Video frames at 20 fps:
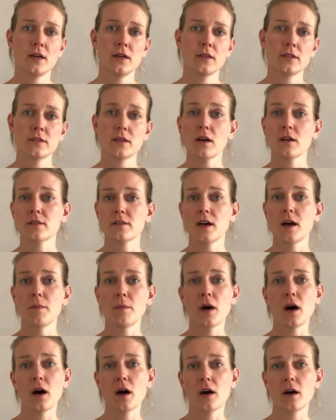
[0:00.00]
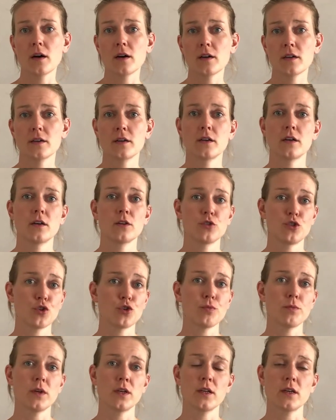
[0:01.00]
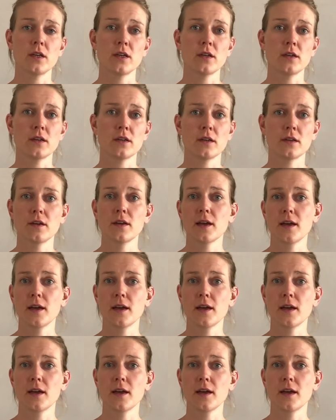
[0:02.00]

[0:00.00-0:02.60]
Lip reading: SAKSAMAAL, Germany,